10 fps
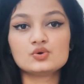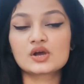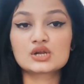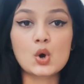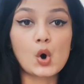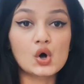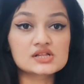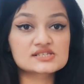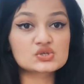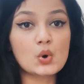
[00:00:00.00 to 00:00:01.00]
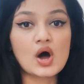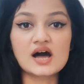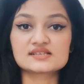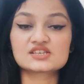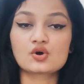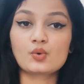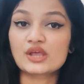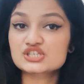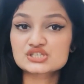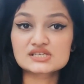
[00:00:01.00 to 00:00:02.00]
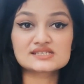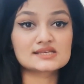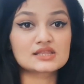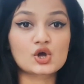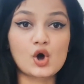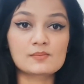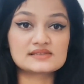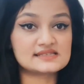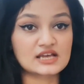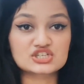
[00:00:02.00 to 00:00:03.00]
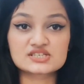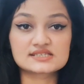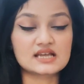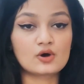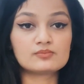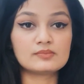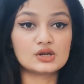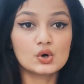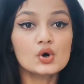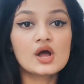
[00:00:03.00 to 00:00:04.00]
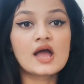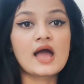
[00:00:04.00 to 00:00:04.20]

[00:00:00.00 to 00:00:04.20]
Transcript: You can also ask your questions in the comment sections down below,